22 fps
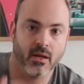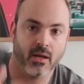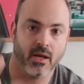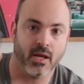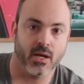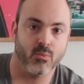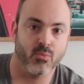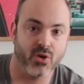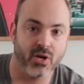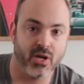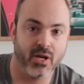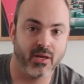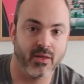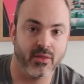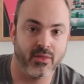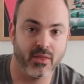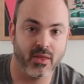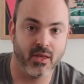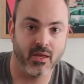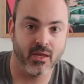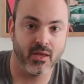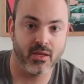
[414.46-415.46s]
gotta bring
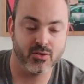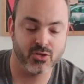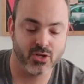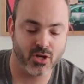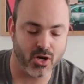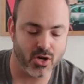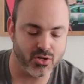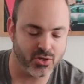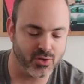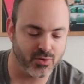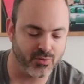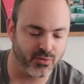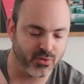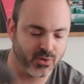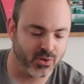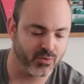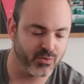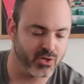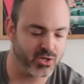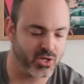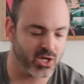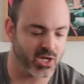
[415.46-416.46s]
the charger for the
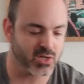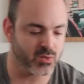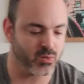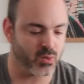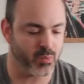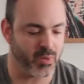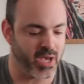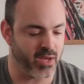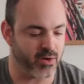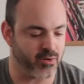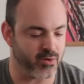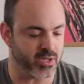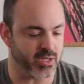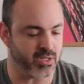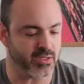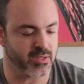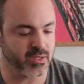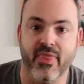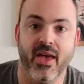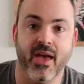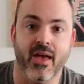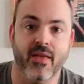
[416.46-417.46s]
rechargeable batteries.
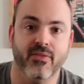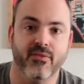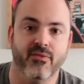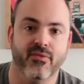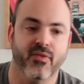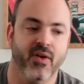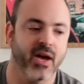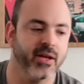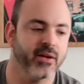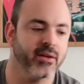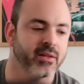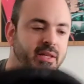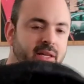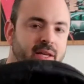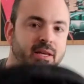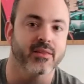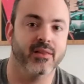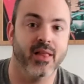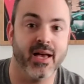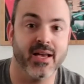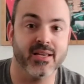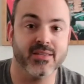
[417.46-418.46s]
And then finally,
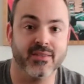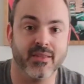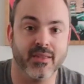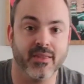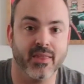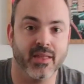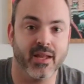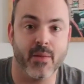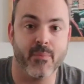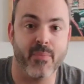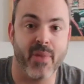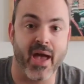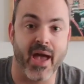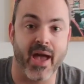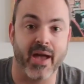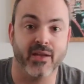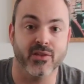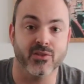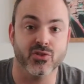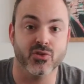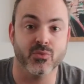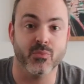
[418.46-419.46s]
the last thing that I
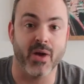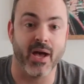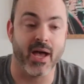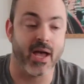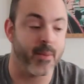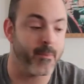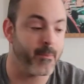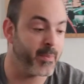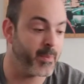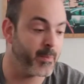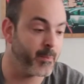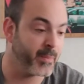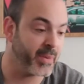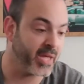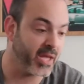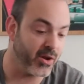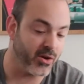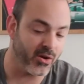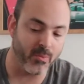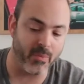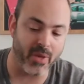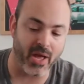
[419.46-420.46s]
packed into my
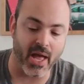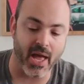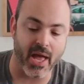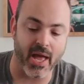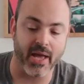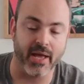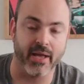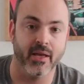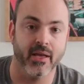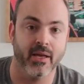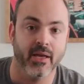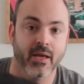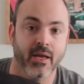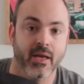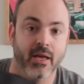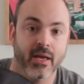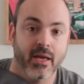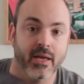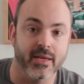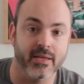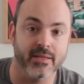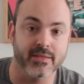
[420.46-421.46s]
gear bag
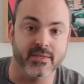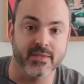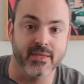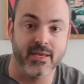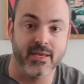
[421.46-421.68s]
is